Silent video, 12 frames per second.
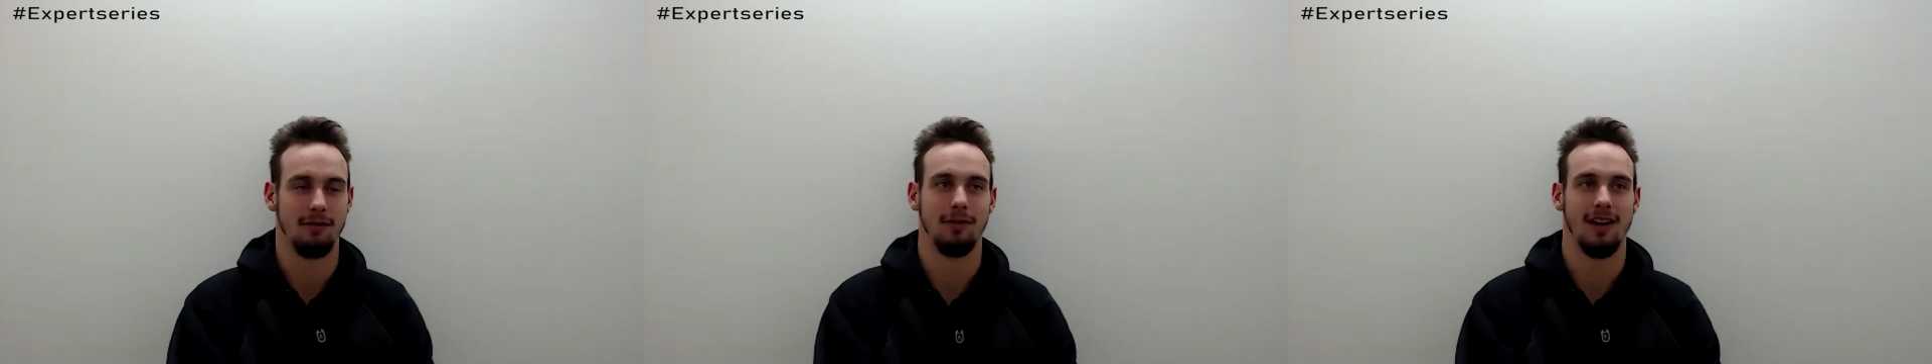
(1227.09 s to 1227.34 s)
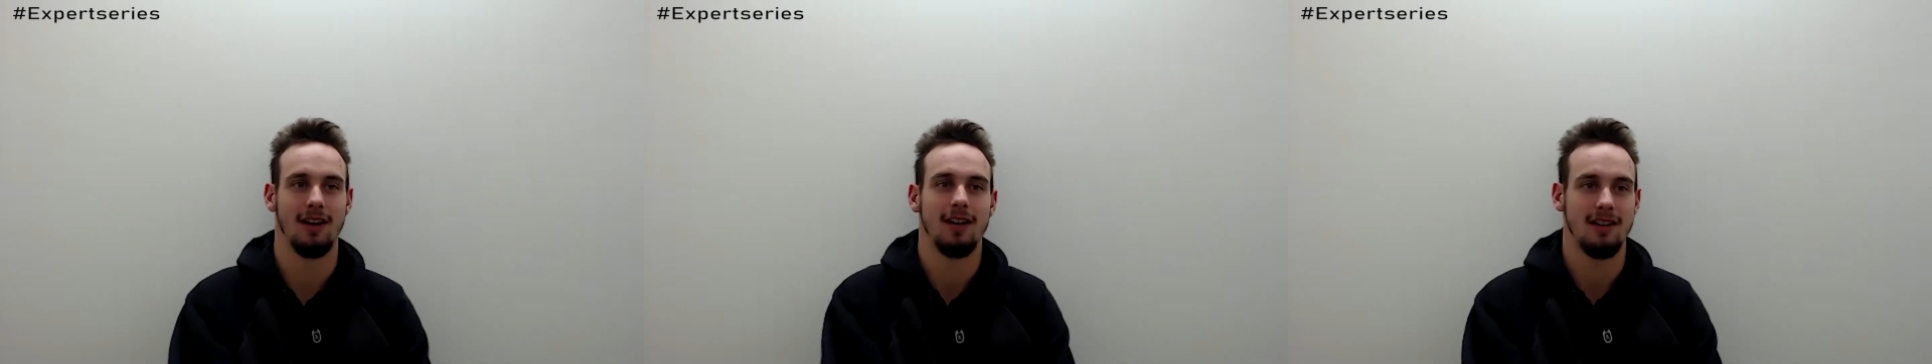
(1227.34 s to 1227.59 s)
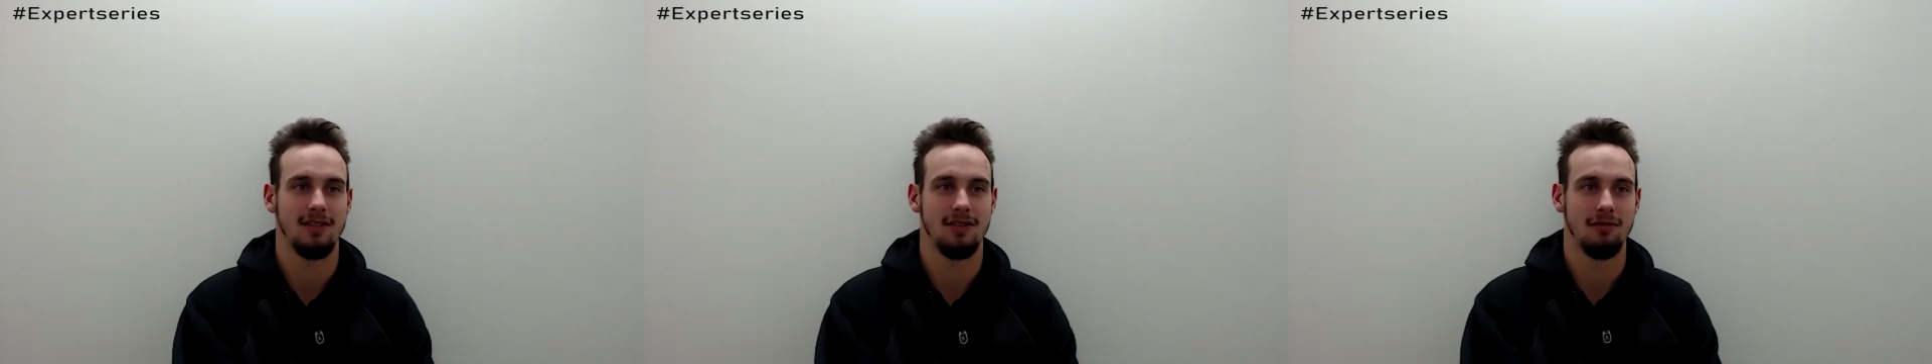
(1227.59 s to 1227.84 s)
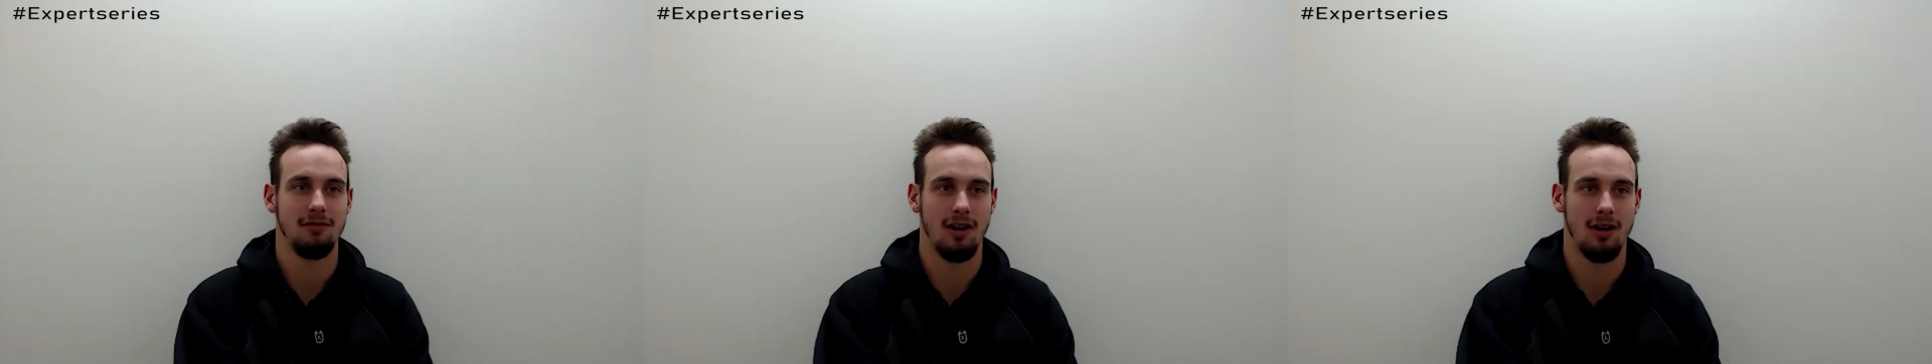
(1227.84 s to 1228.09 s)
when I
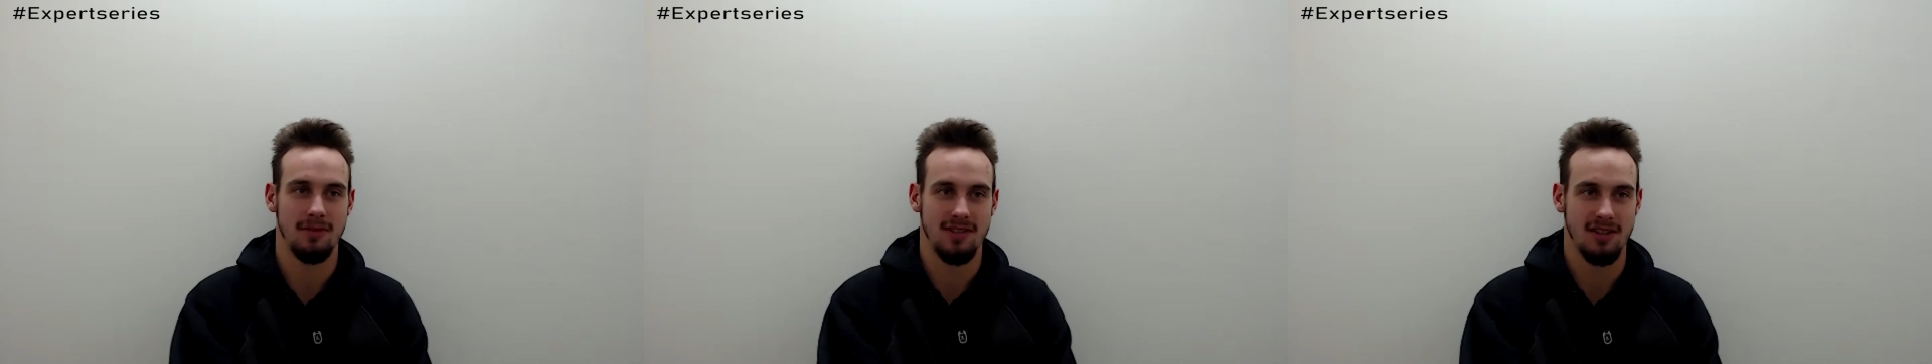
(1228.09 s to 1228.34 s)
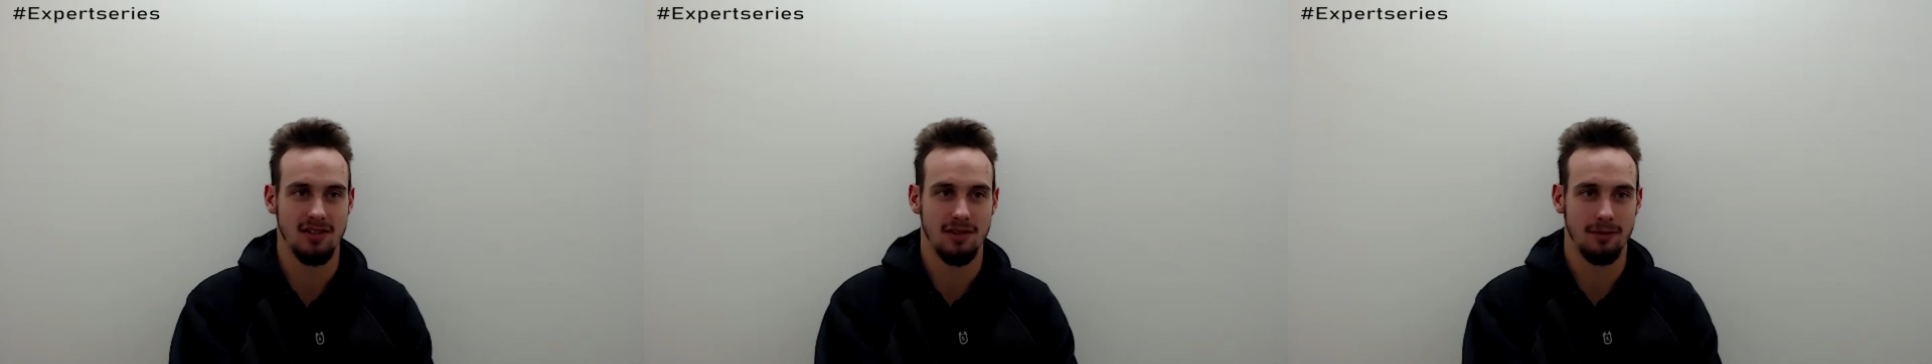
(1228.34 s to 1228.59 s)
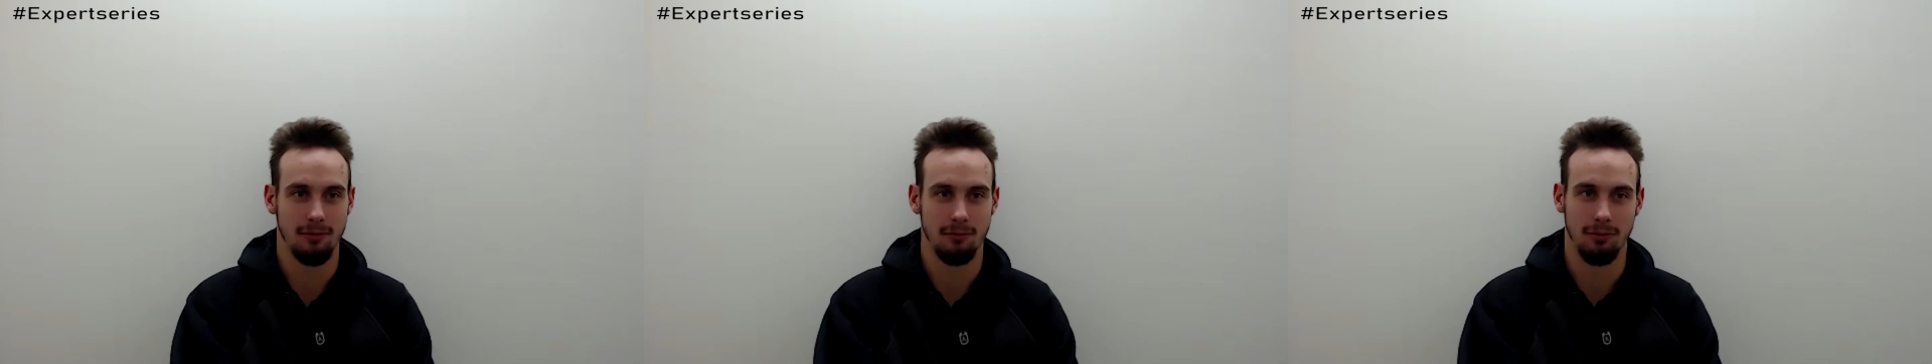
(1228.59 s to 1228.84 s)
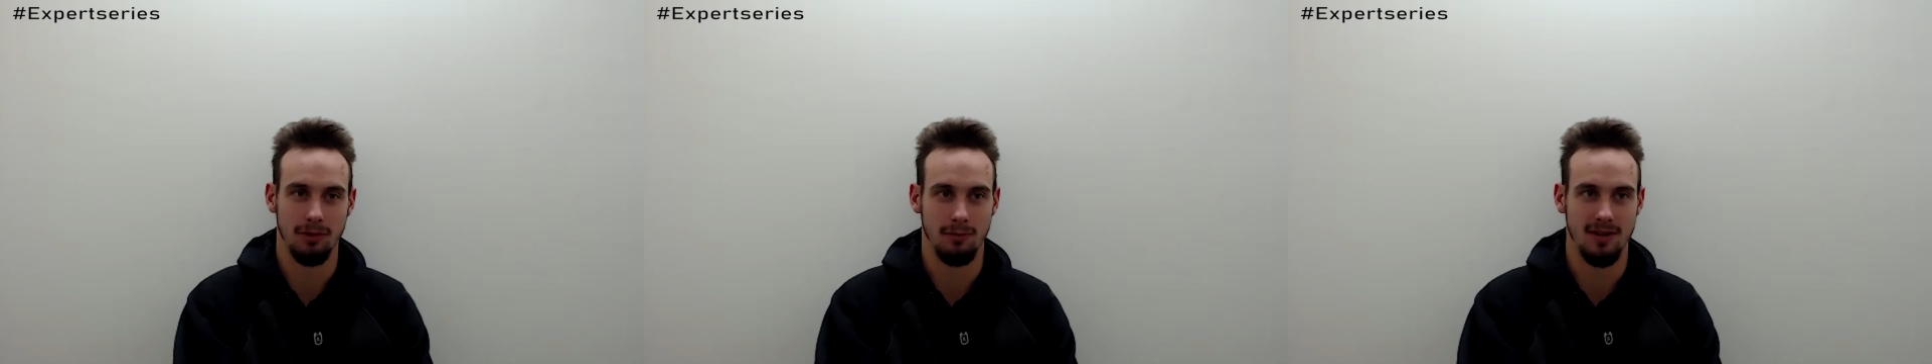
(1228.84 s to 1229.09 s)
do composition for
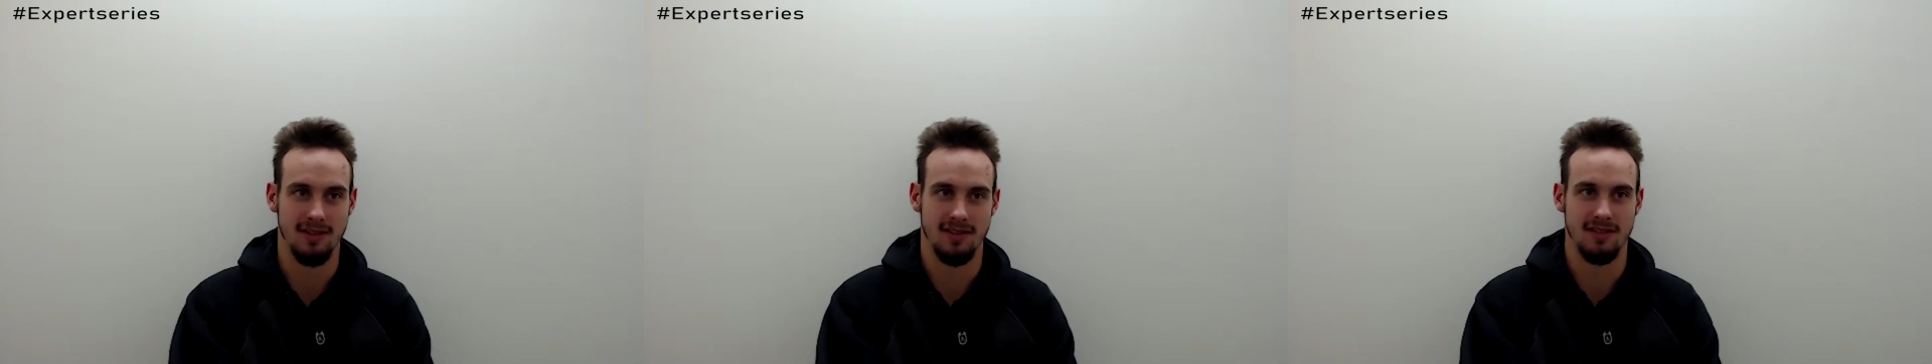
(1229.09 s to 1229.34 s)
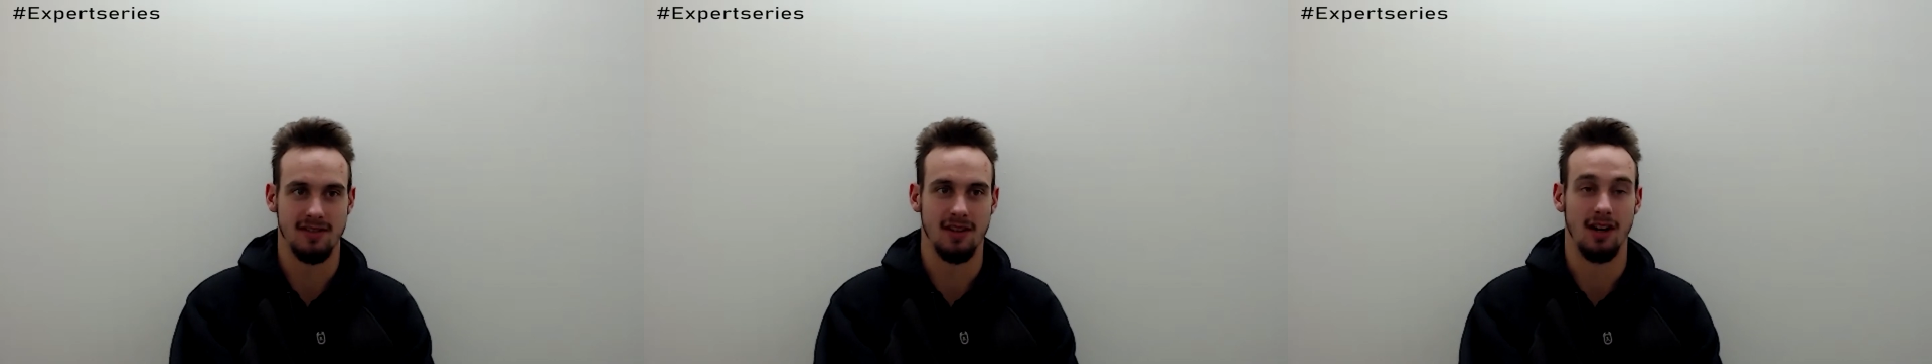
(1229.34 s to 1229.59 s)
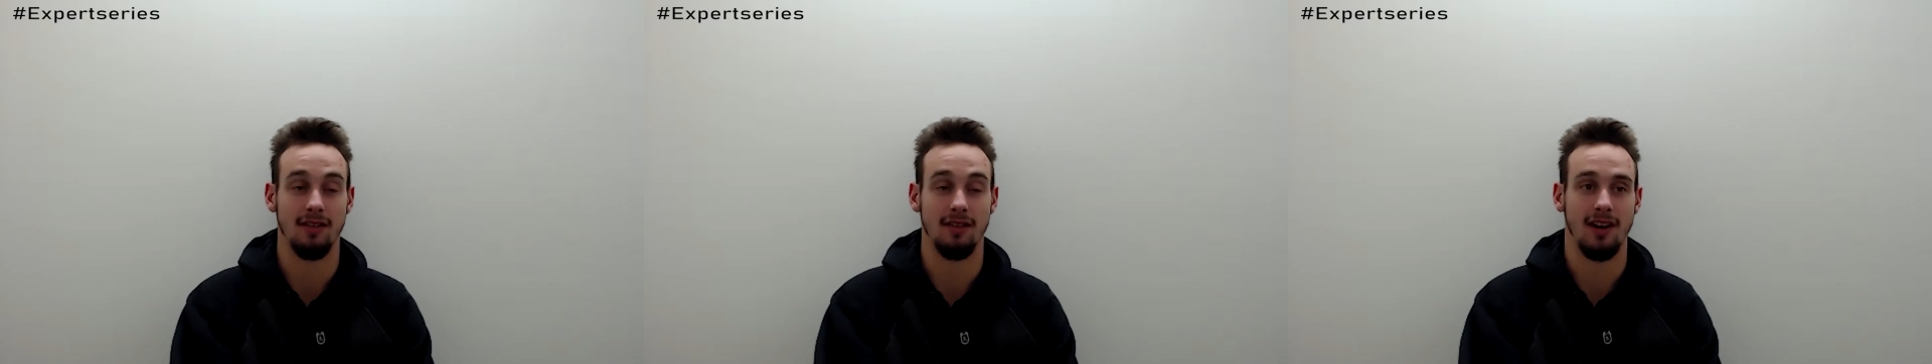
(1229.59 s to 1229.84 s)
woodwinds and stuff,